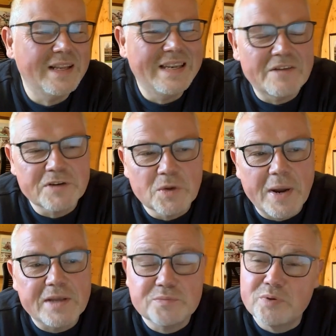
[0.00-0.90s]

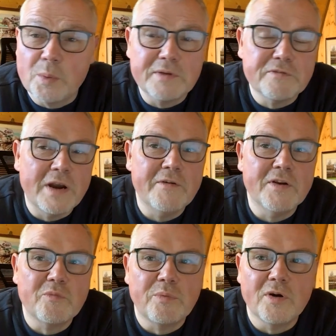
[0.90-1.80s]
11:08 is probably a fair
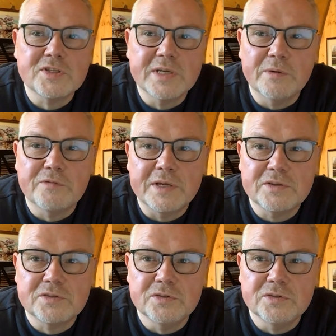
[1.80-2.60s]
enough price now, I think,